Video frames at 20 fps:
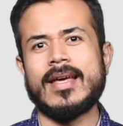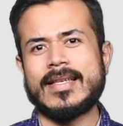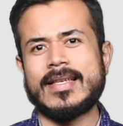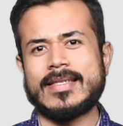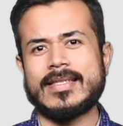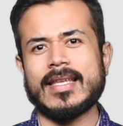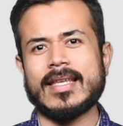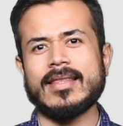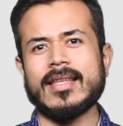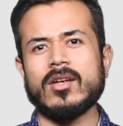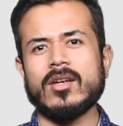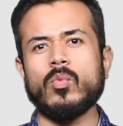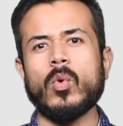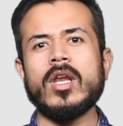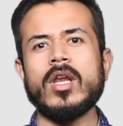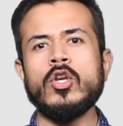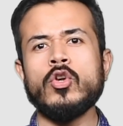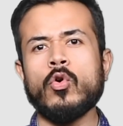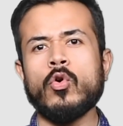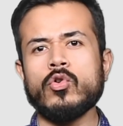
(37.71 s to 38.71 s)
said that
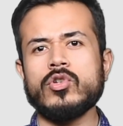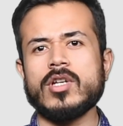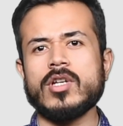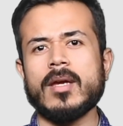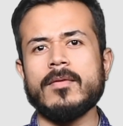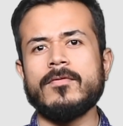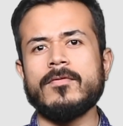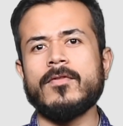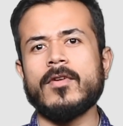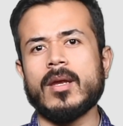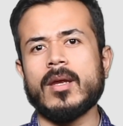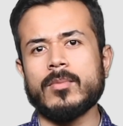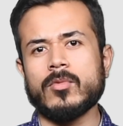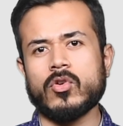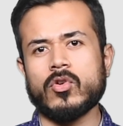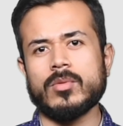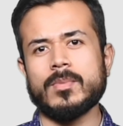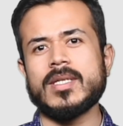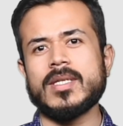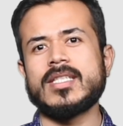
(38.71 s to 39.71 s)
while no time frame
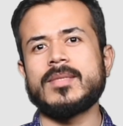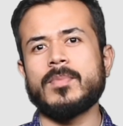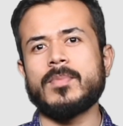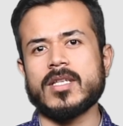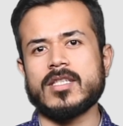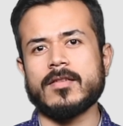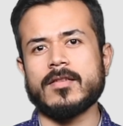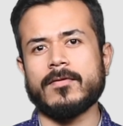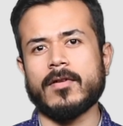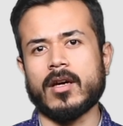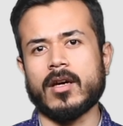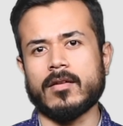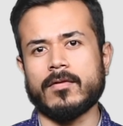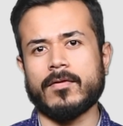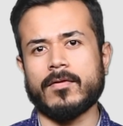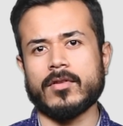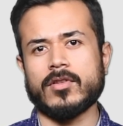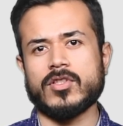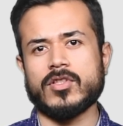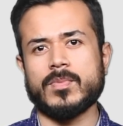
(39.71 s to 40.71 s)
could be specified
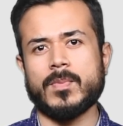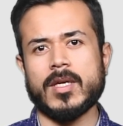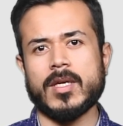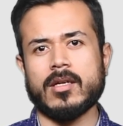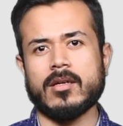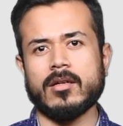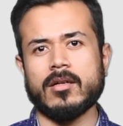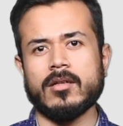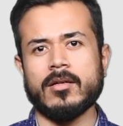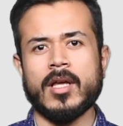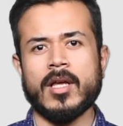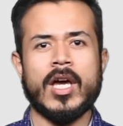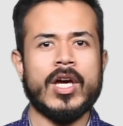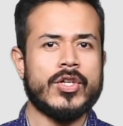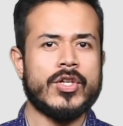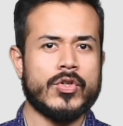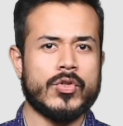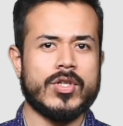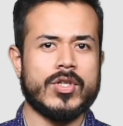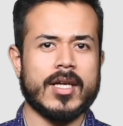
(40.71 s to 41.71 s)
for the Speaker
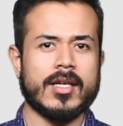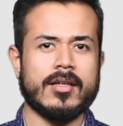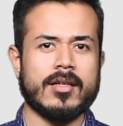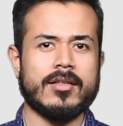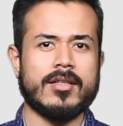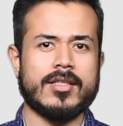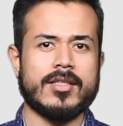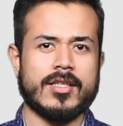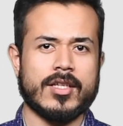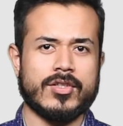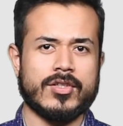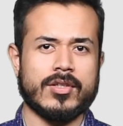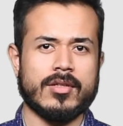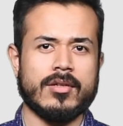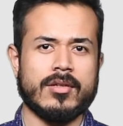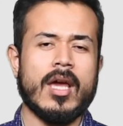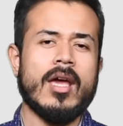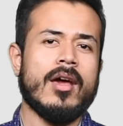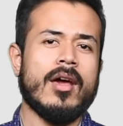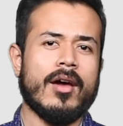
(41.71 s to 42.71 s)
to take a decision,